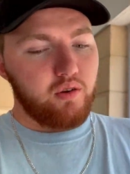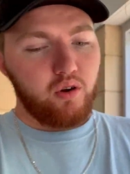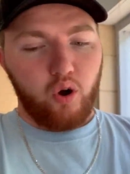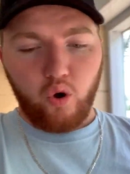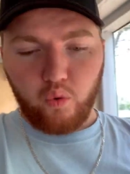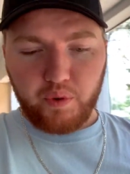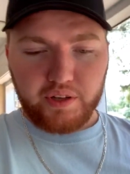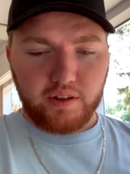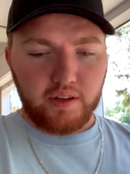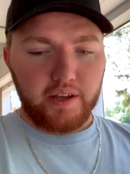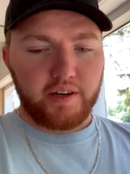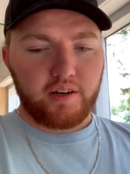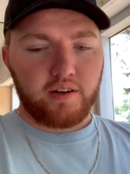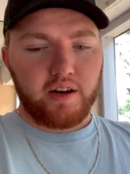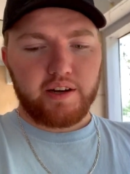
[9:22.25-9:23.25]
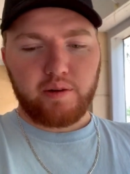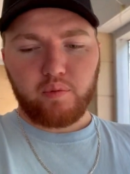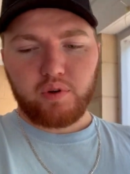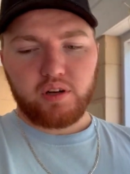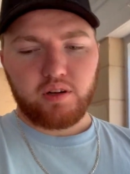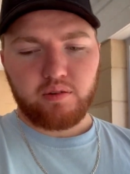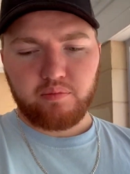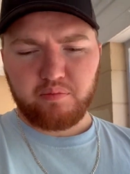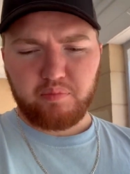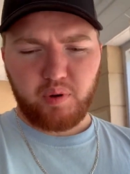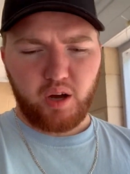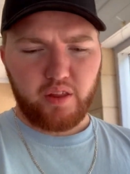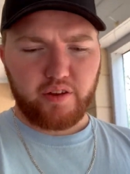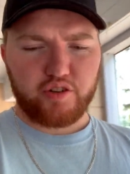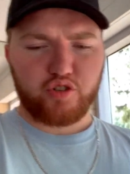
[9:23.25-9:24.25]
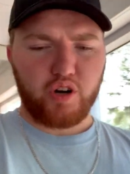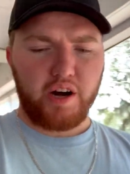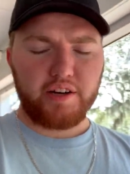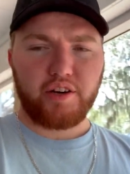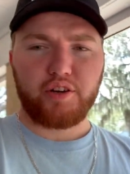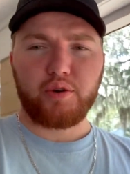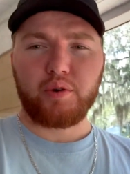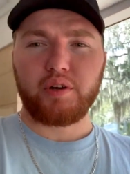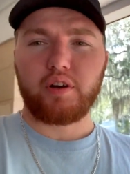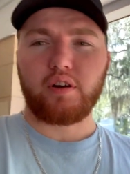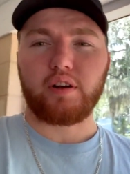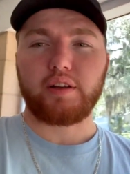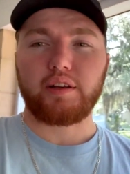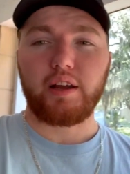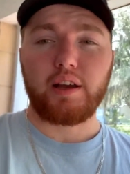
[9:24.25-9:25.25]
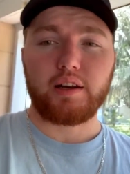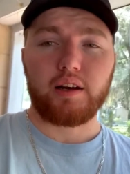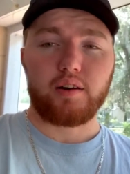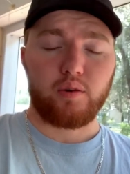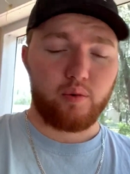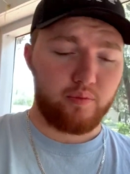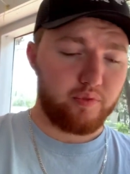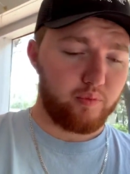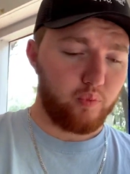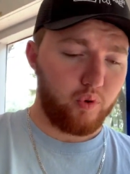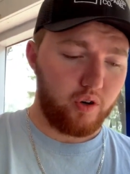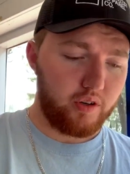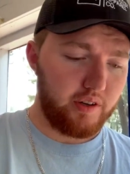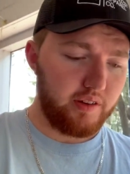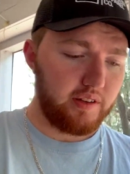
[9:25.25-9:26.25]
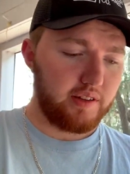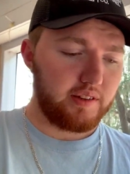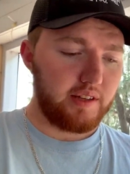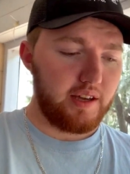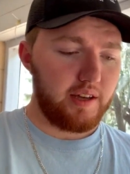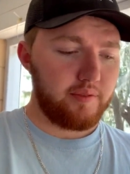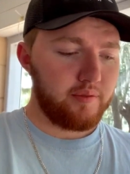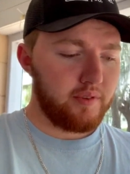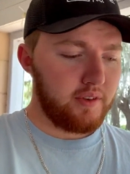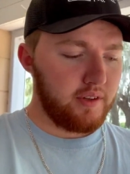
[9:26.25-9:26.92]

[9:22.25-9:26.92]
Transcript: whole week later, I didn't wanna bother trying to do it on a day I got home from work and like that.